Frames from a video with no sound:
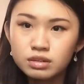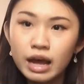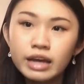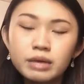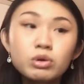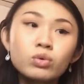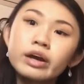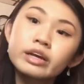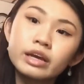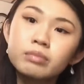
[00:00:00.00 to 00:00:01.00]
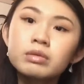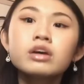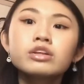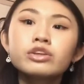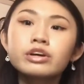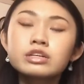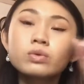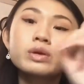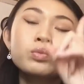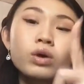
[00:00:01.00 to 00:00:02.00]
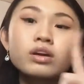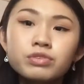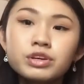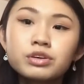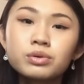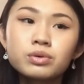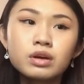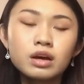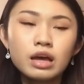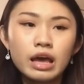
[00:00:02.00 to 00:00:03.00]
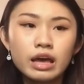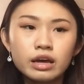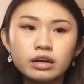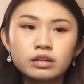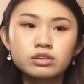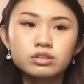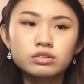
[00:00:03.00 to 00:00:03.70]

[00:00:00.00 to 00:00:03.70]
I am who I am. There is only one of you, and